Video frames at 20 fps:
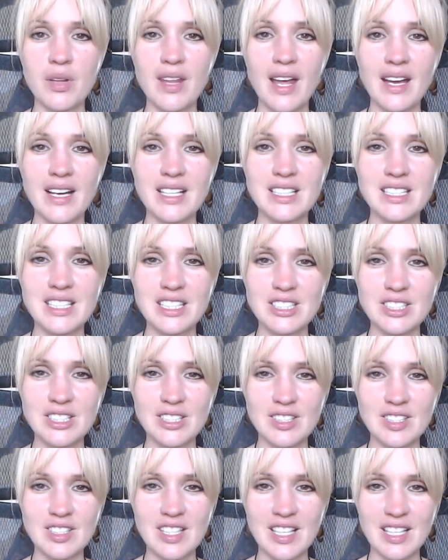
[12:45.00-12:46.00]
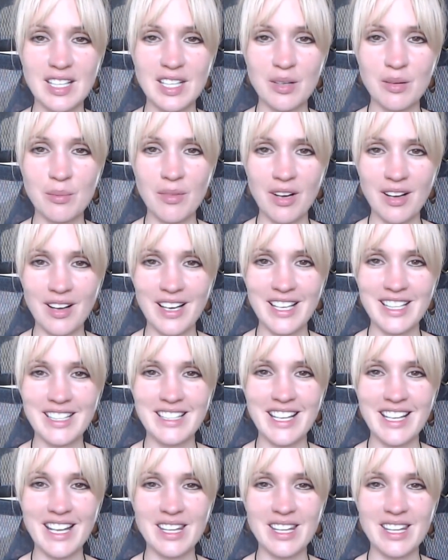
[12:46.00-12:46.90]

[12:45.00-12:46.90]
But that conditioned thinking mind,